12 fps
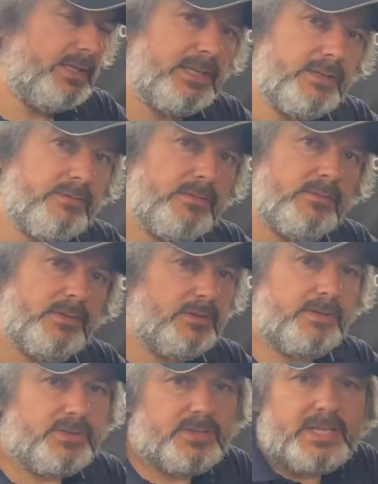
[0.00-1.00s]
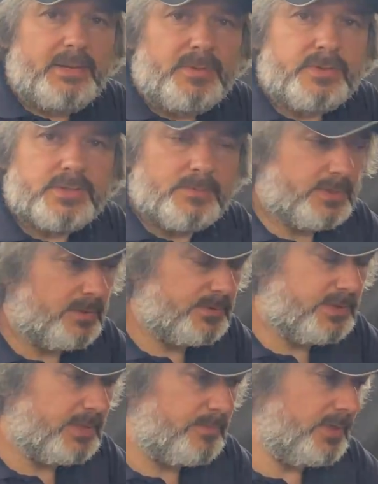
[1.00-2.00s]
leaking? It just happens sometimes,
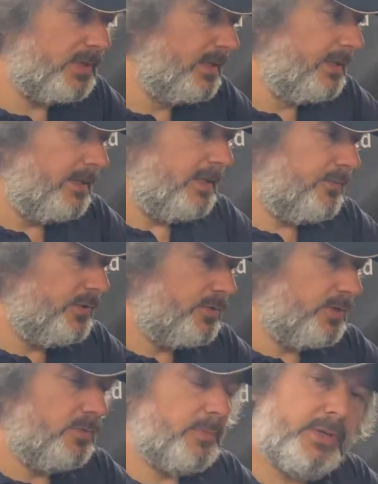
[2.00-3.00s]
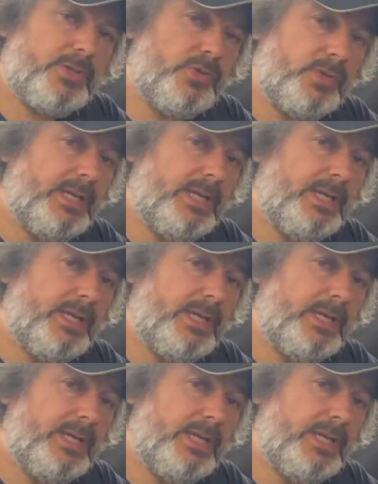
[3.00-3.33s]
doesn't it? But if you do the best you